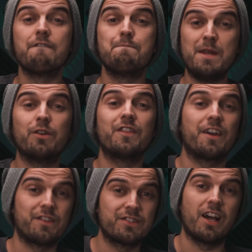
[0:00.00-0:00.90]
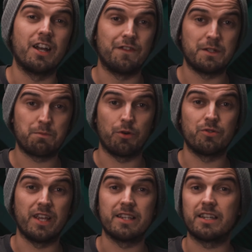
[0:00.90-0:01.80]
I've been on the other side of this
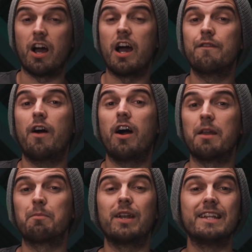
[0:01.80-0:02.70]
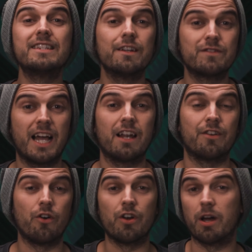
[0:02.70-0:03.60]
process, and I've hired plenty of
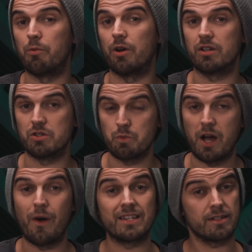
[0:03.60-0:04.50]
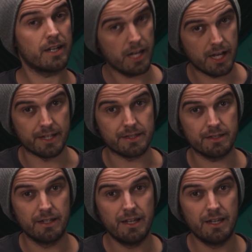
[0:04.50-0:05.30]
talent on Upwork as well as a client.